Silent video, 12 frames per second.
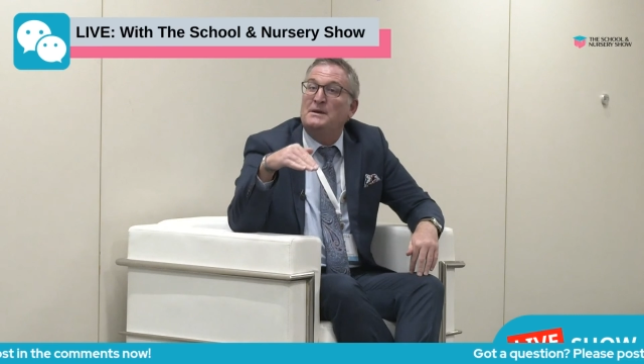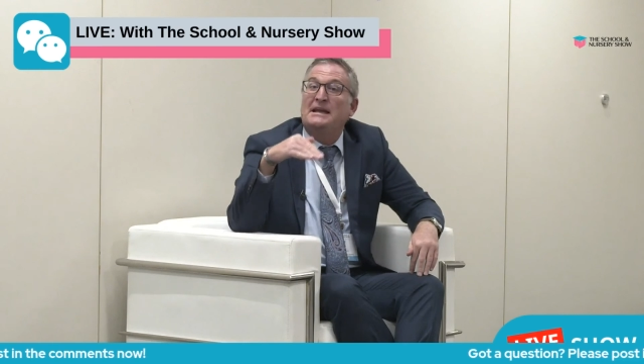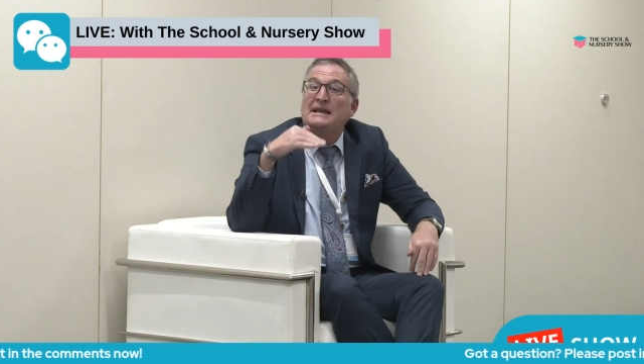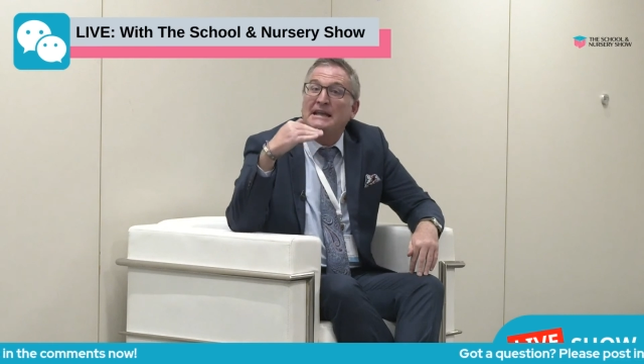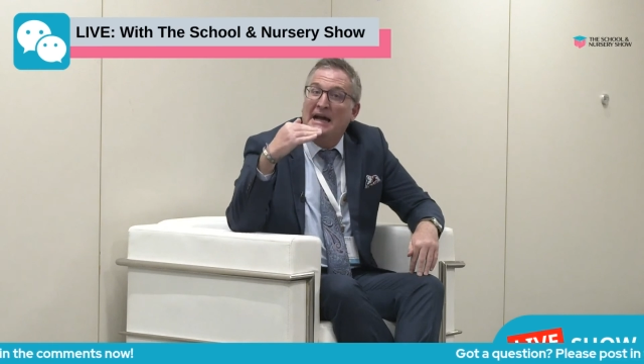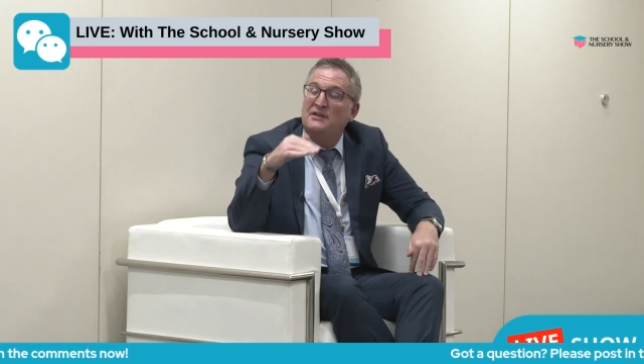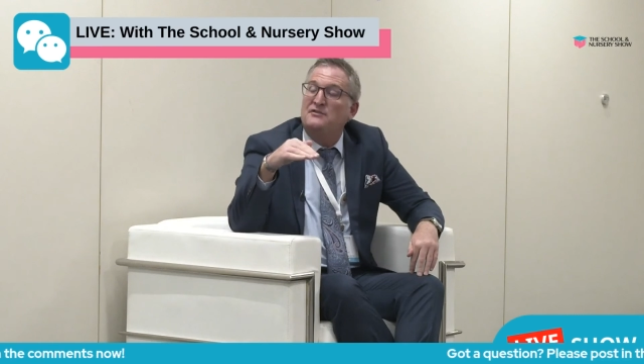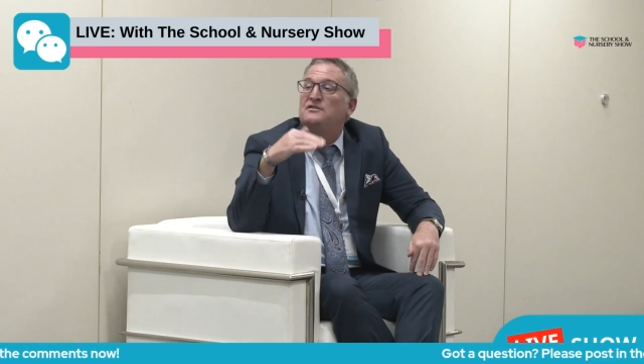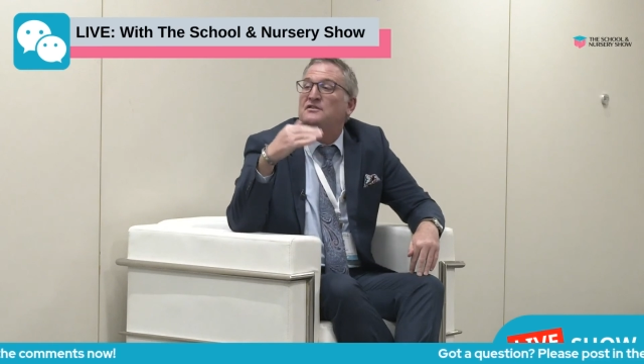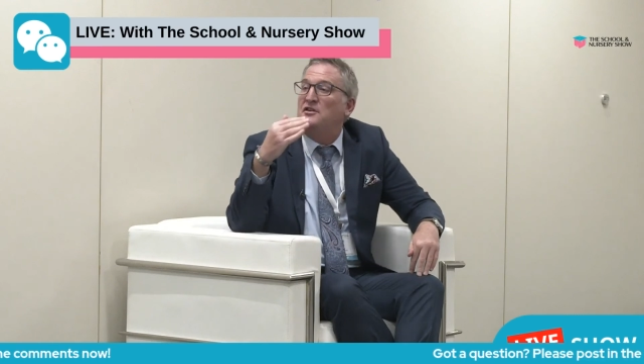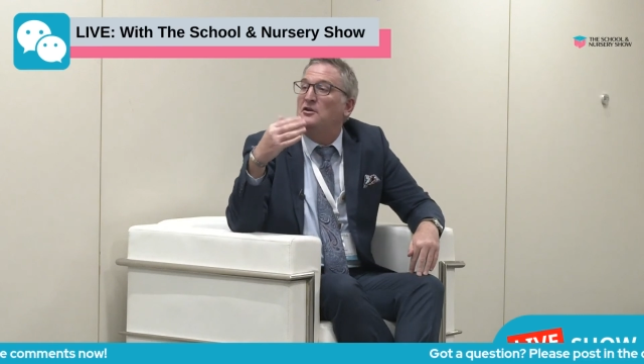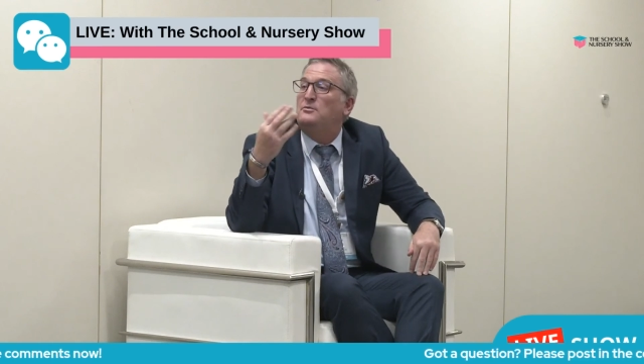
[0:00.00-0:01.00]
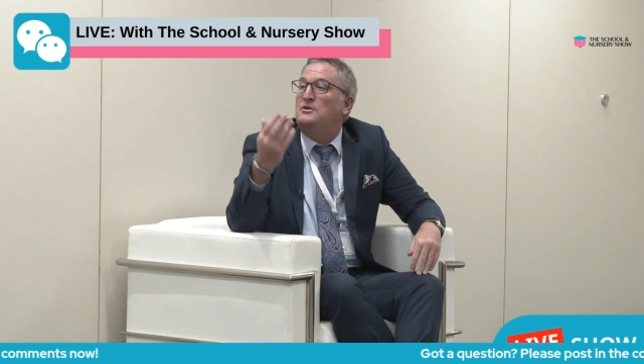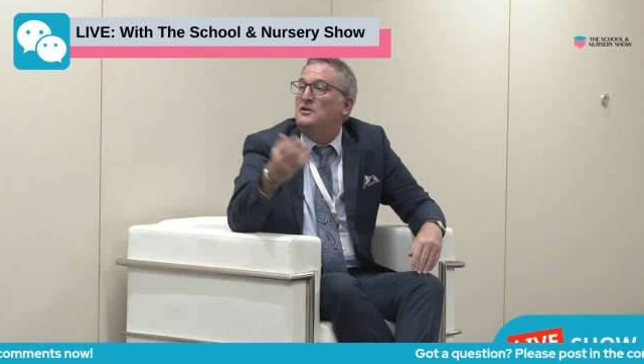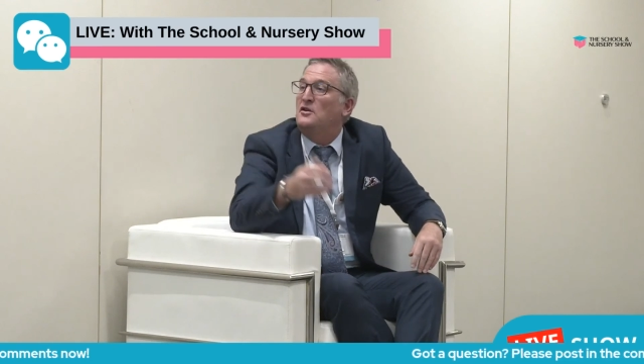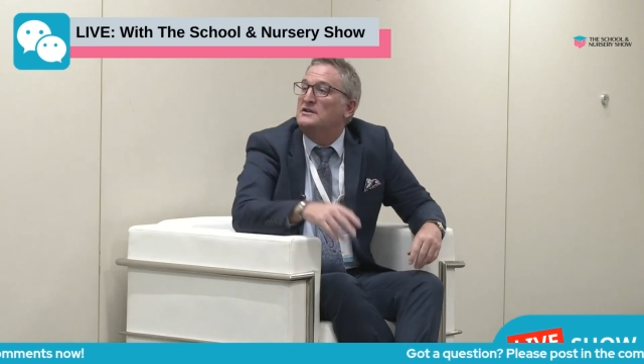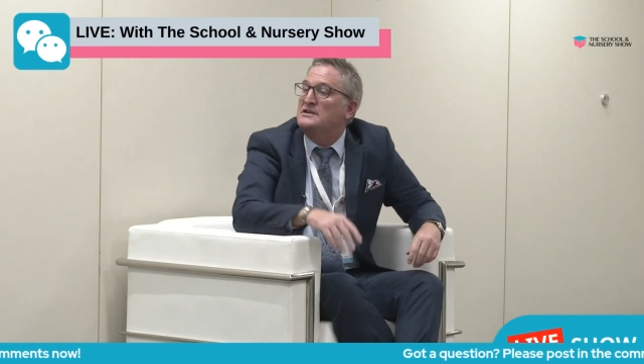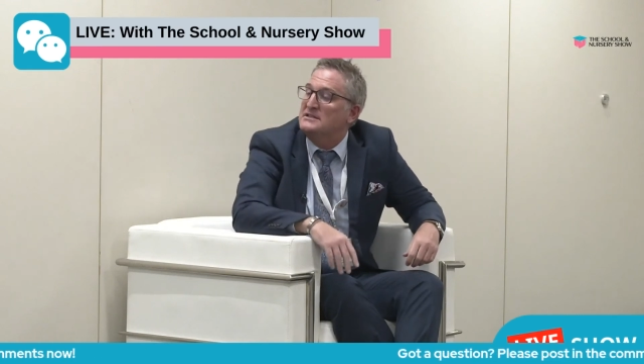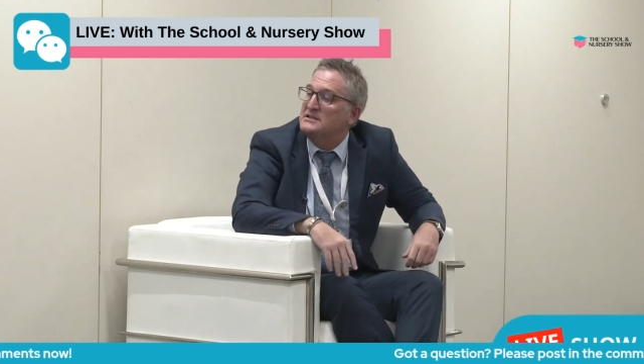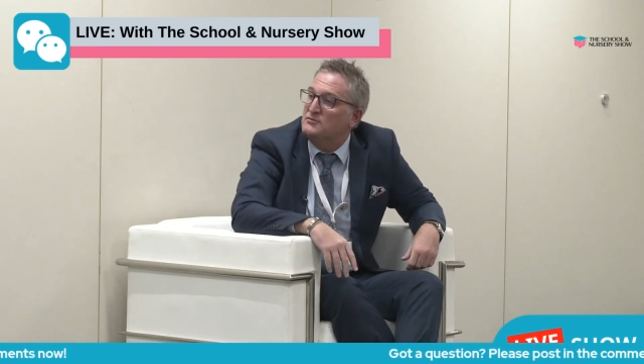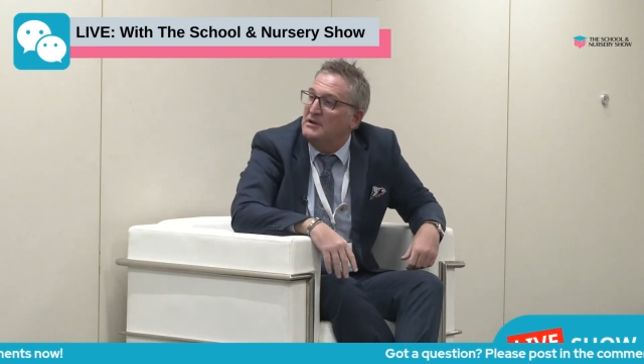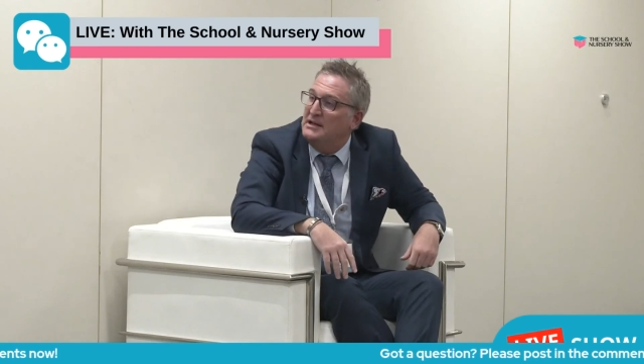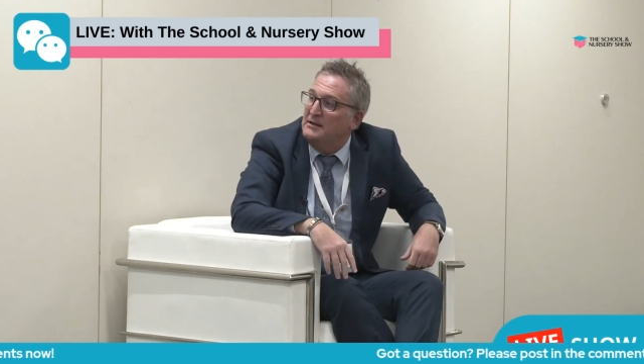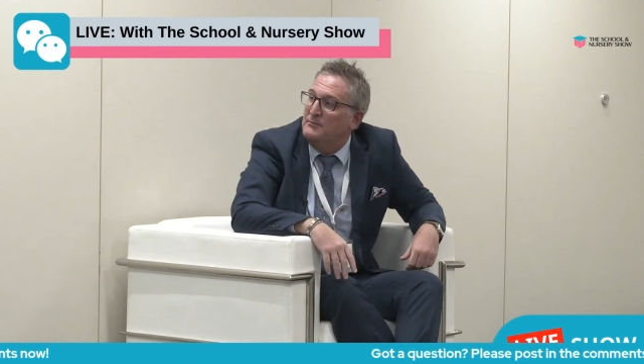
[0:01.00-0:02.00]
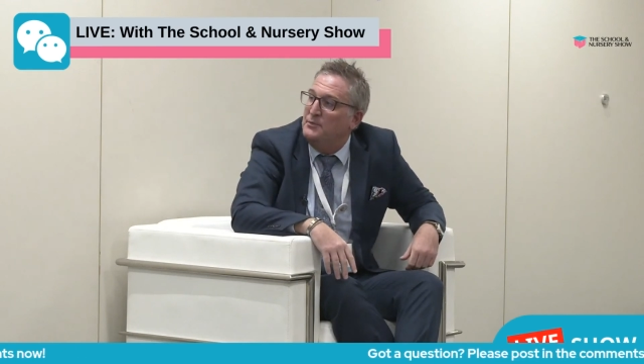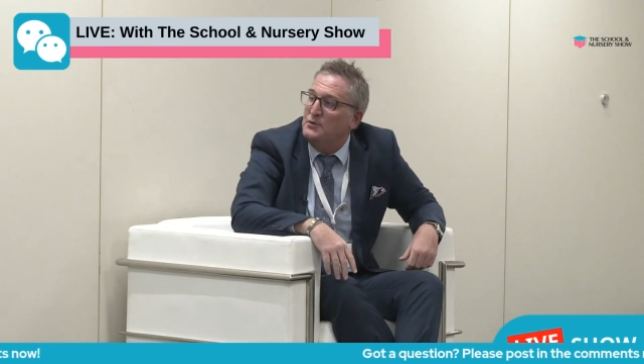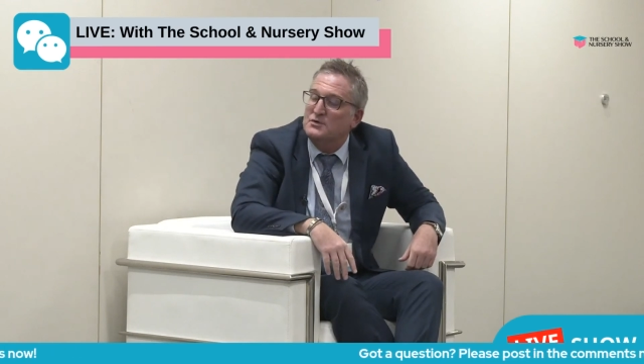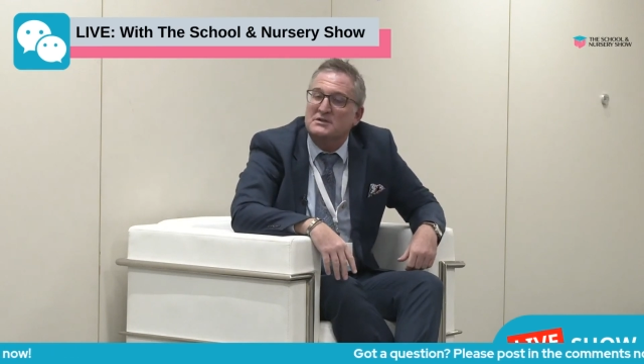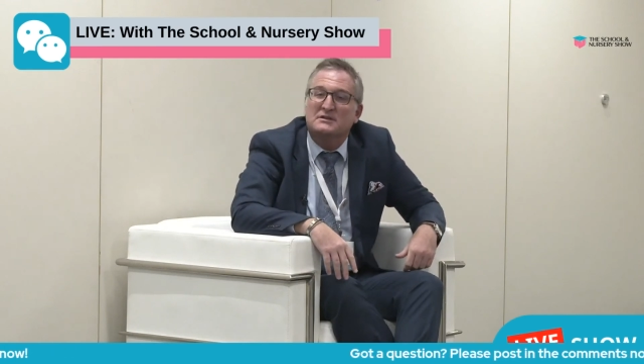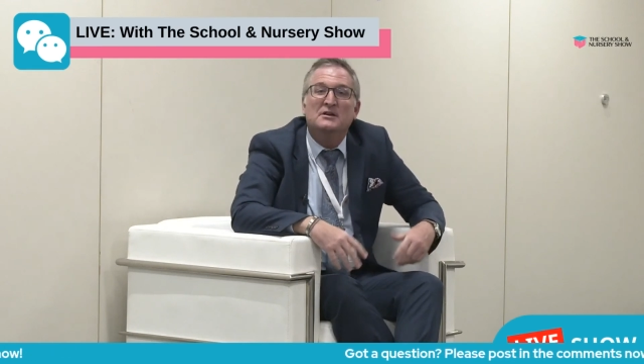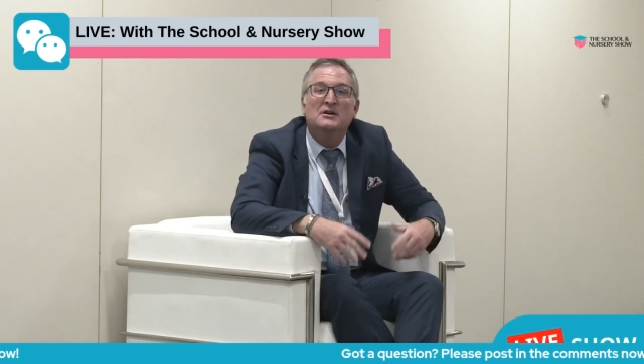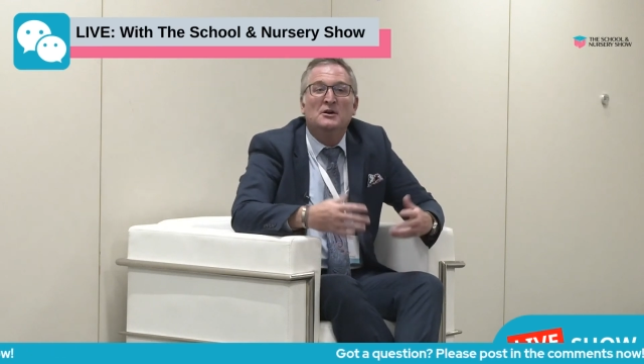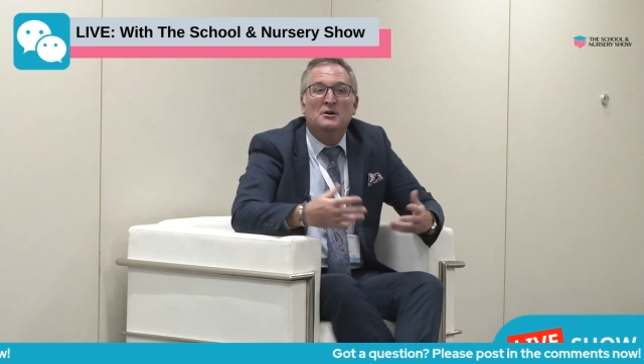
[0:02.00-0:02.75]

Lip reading: being candid and open and honest is really important.